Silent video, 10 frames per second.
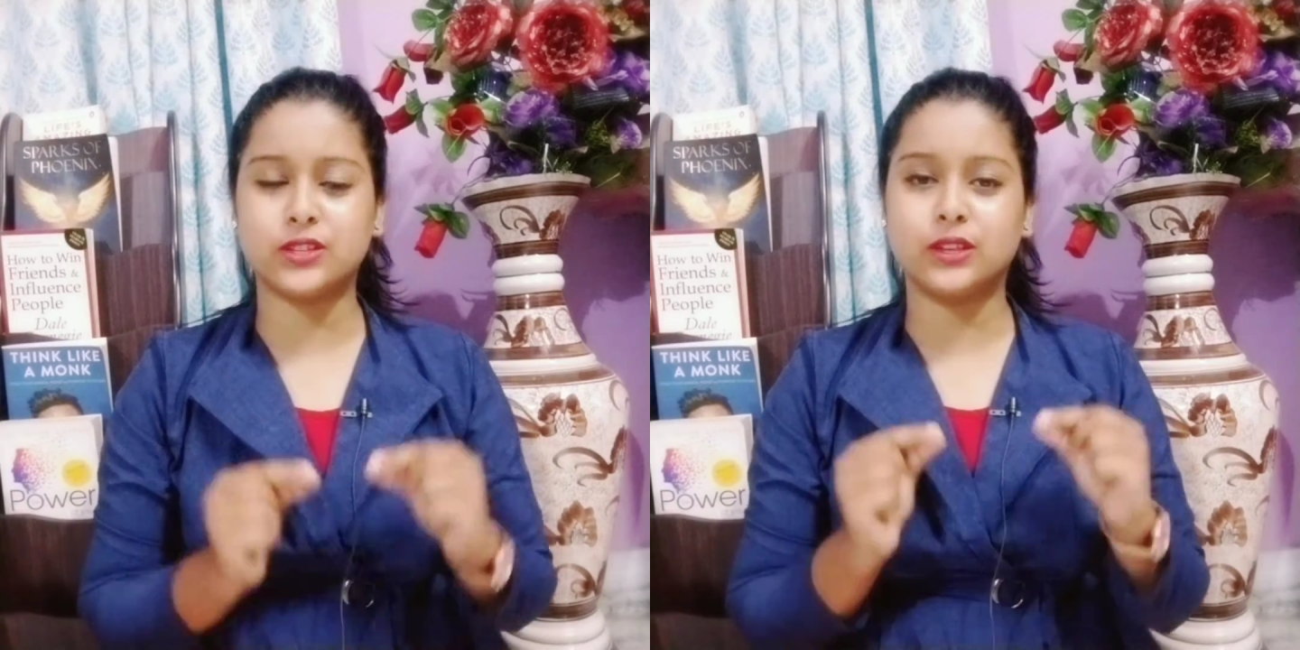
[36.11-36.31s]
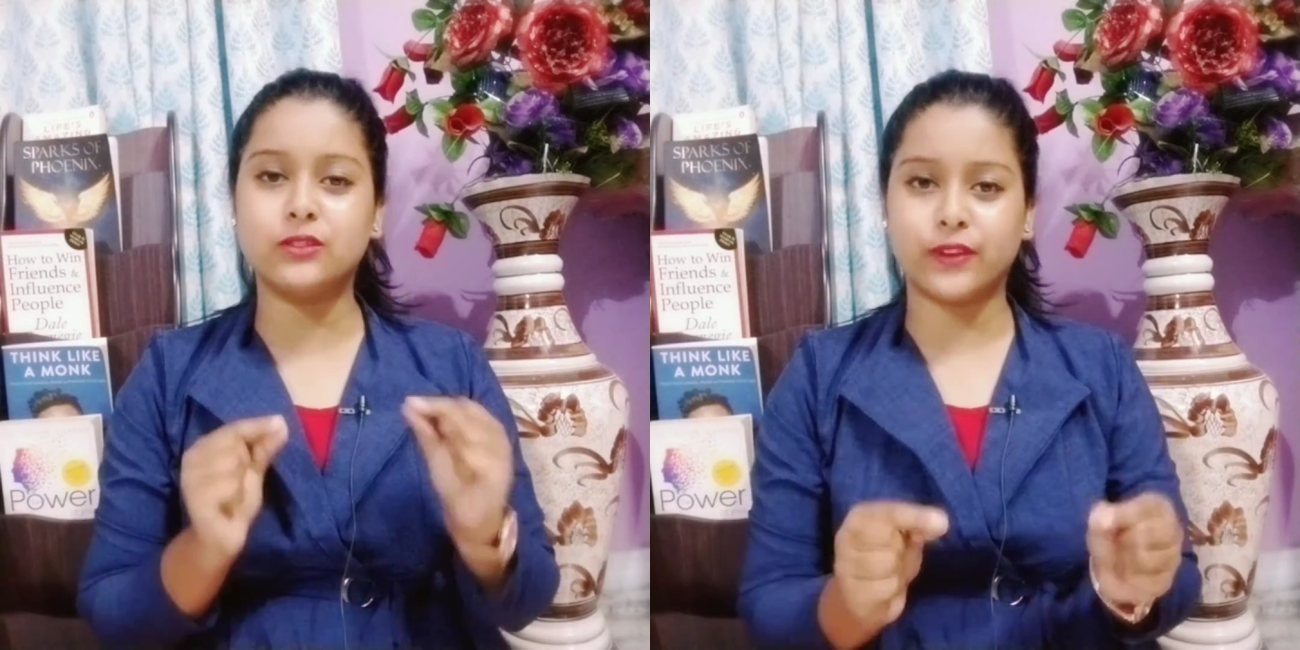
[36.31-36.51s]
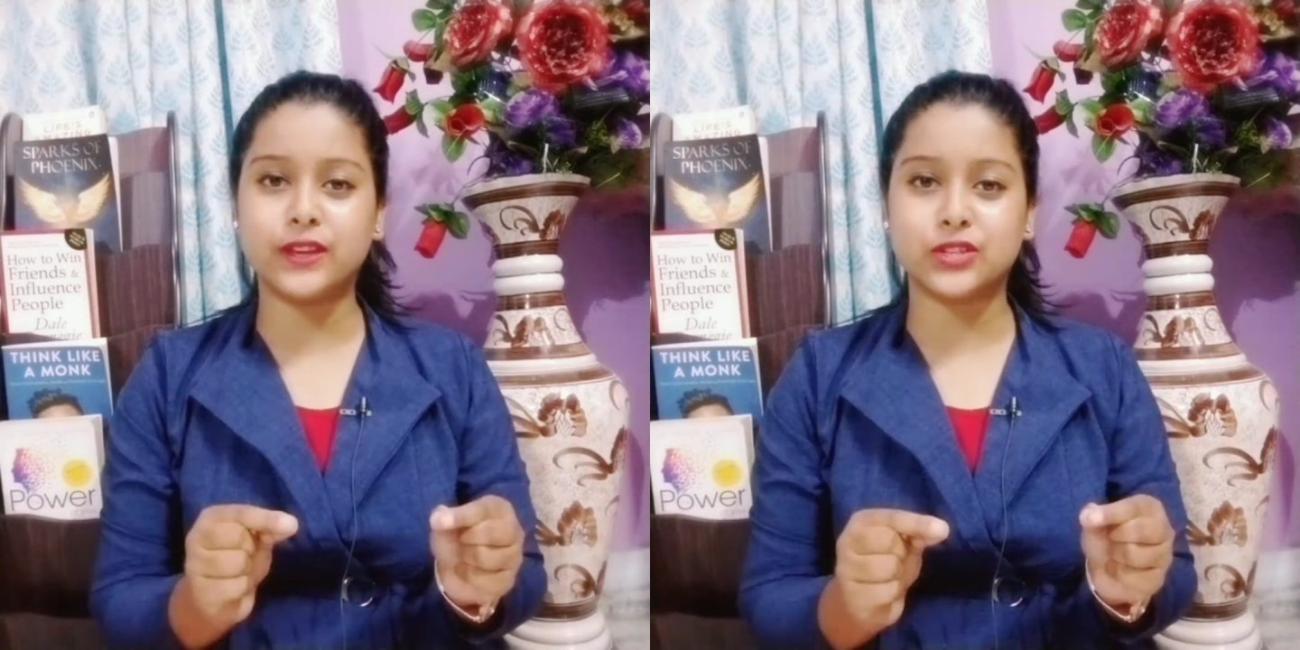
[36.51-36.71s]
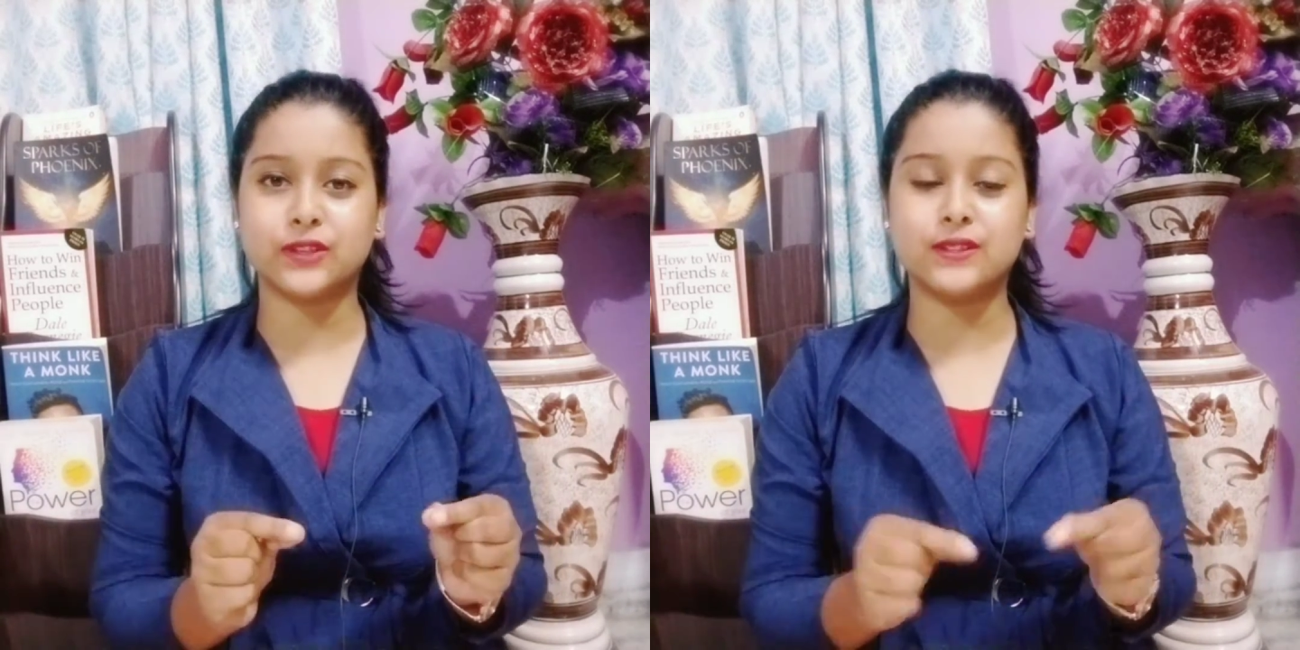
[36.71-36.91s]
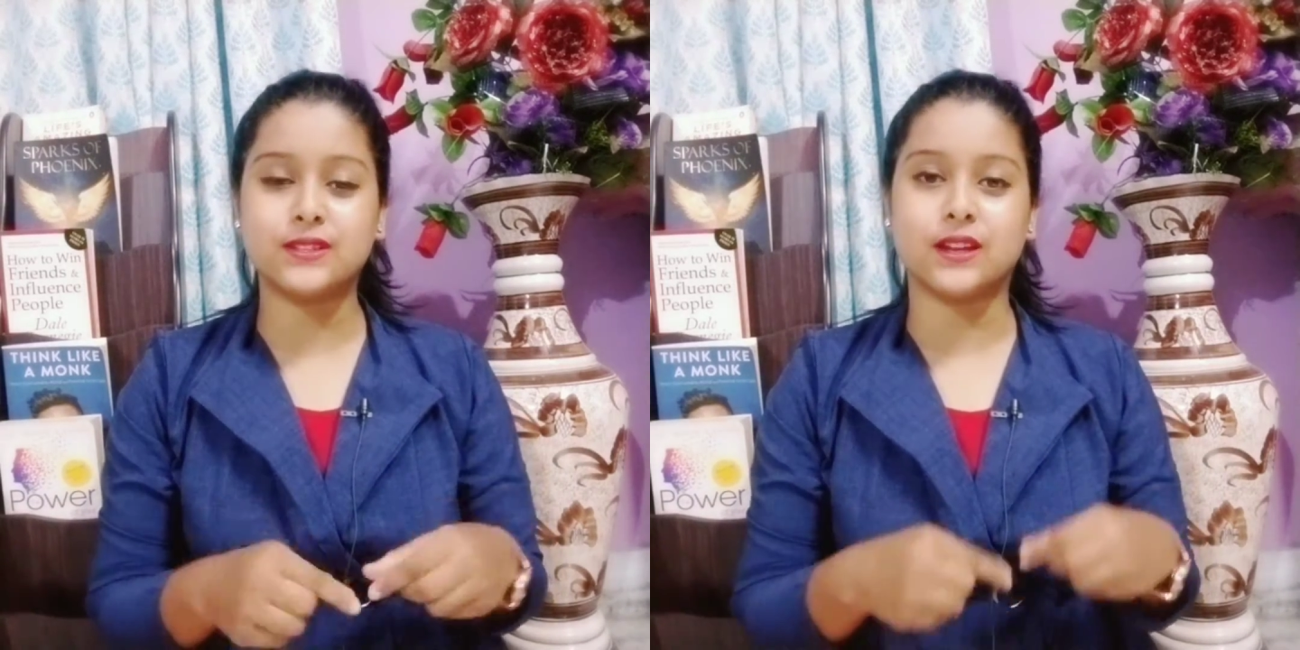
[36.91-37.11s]

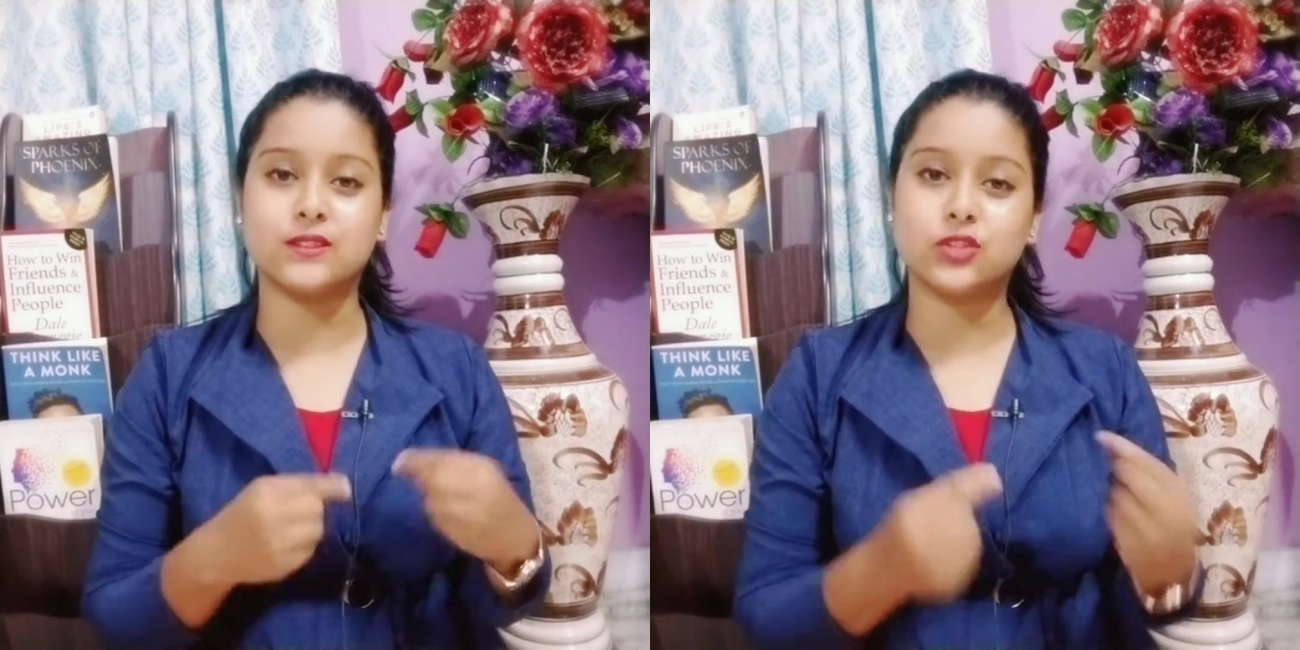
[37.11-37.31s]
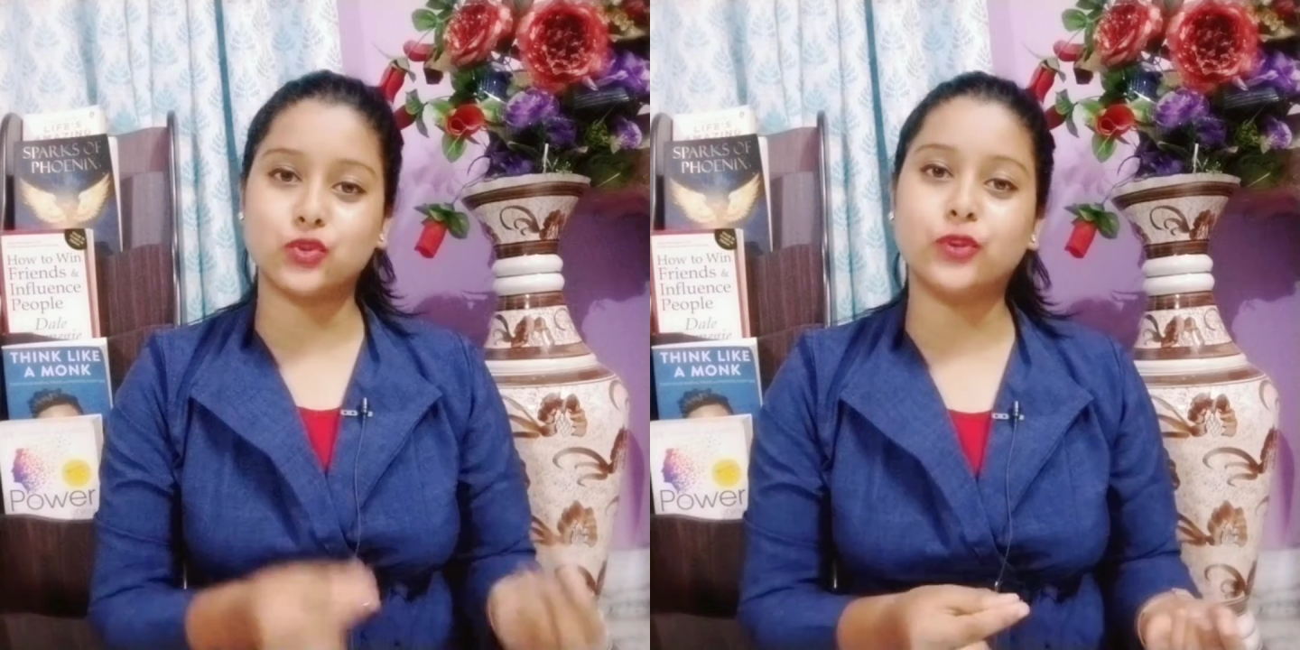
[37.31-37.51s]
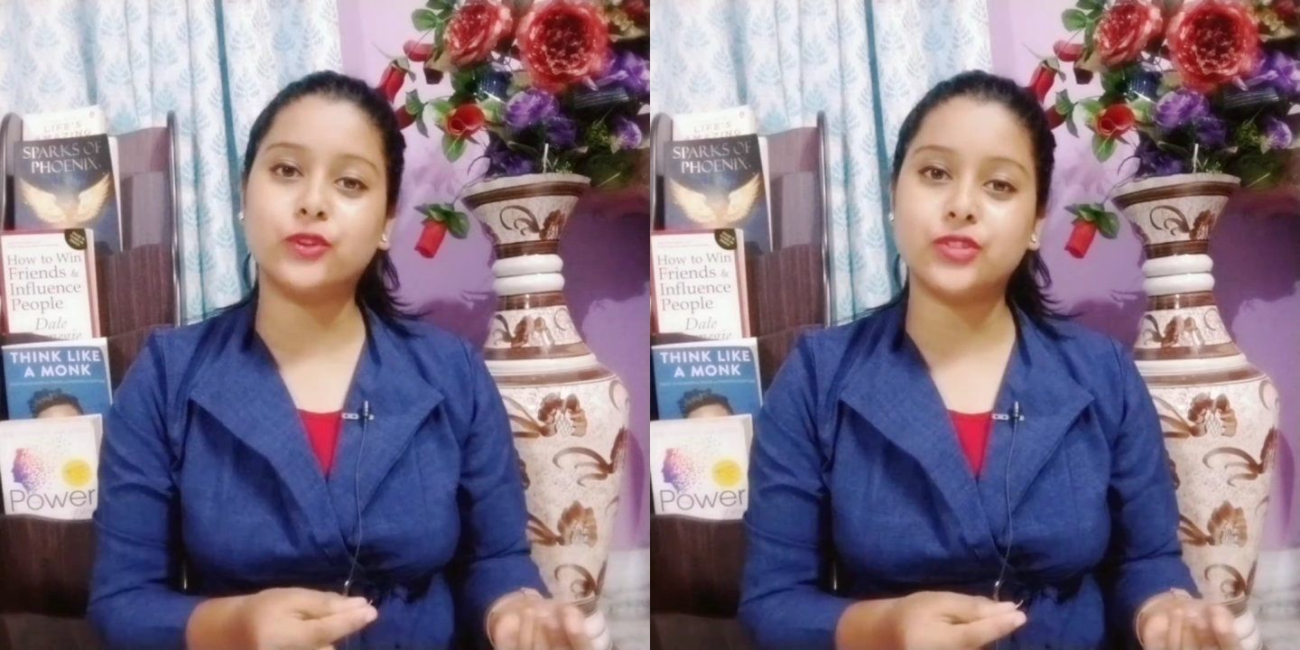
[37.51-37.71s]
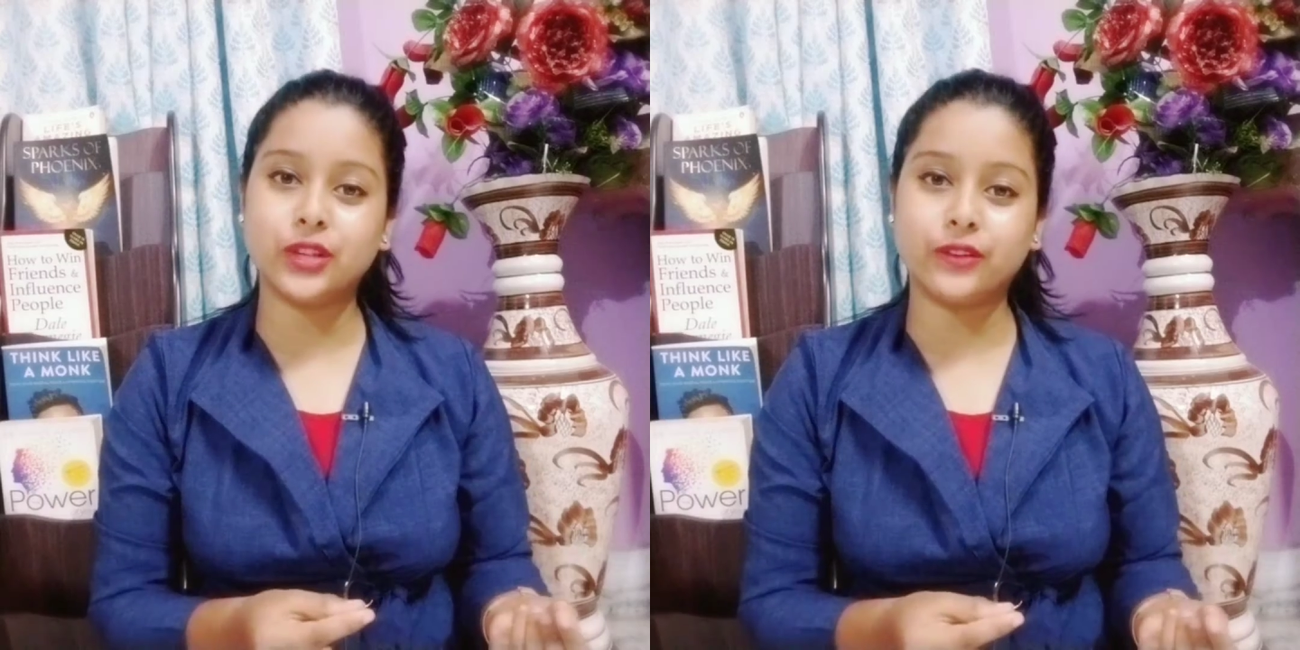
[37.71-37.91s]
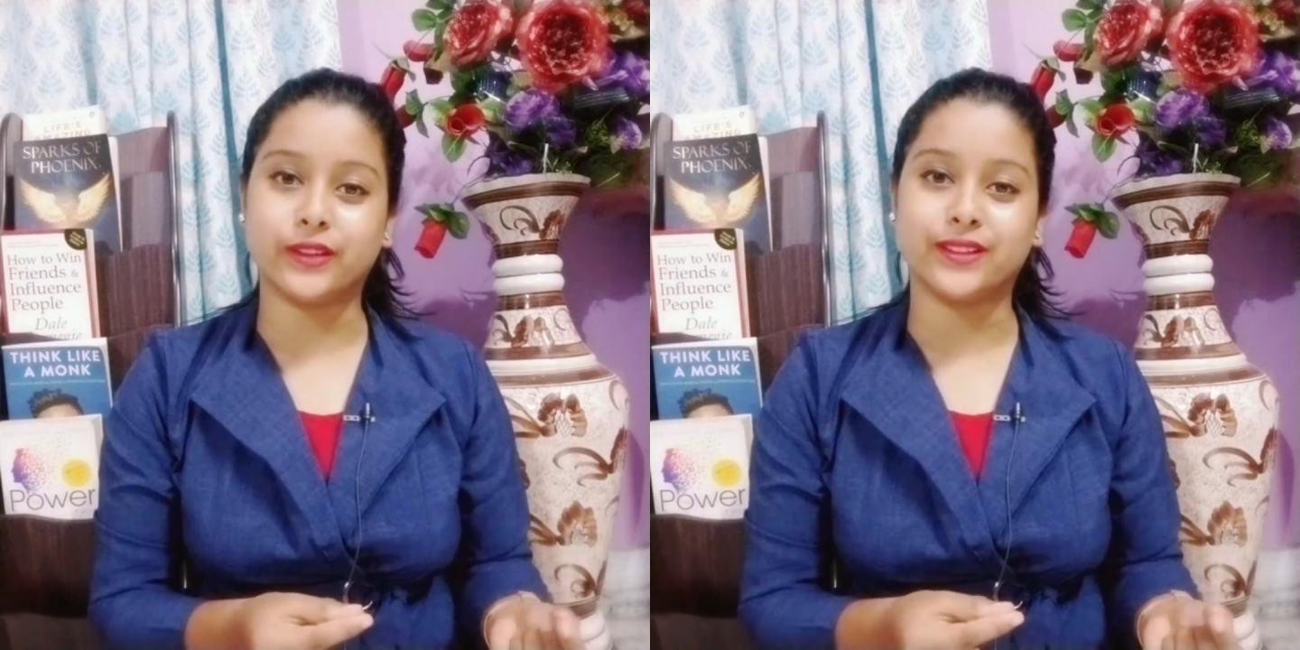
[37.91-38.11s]
infections does to your children?